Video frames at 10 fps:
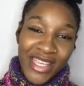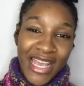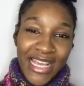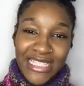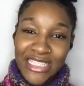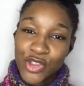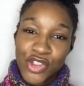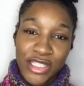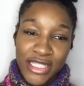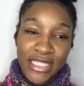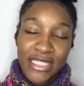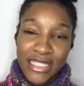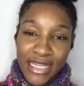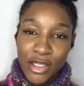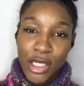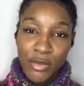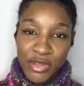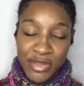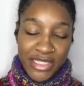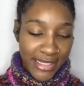and usually that
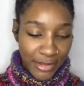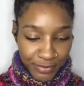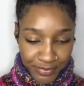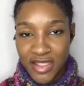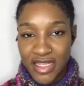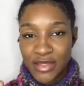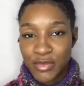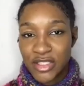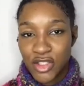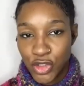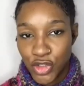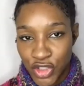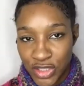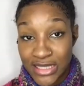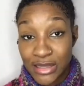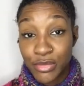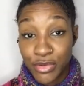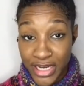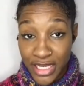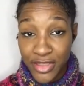calms me down. So that's my solution, to
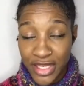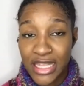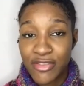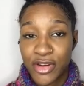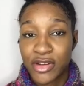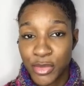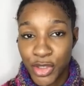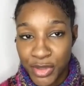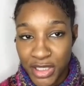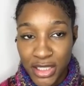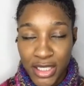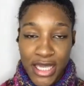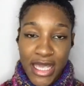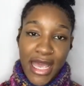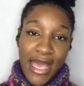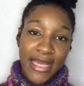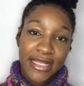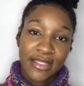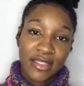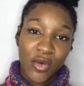breathe in that very moment.
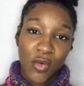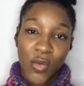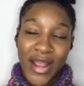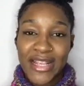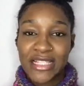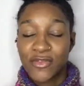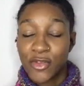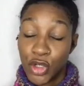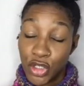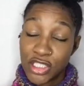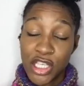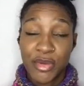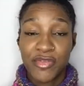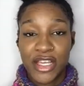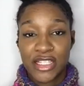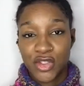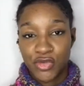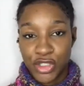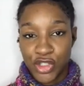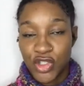And ways for long-term effects to
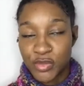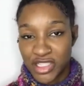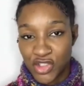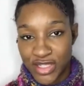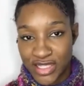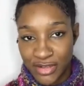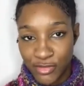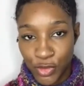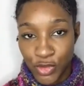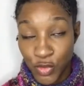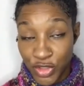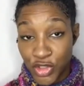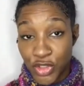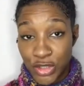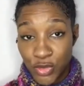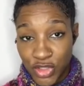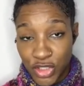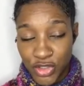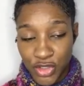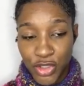reduce my stress levels, which you can
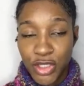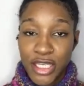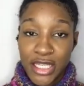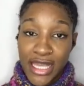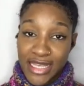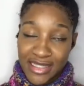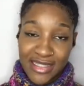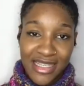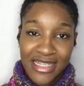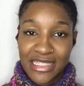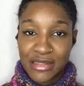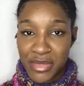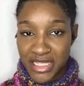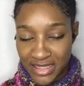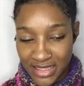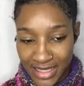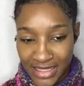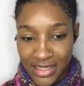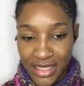also do, as I said, is meditate.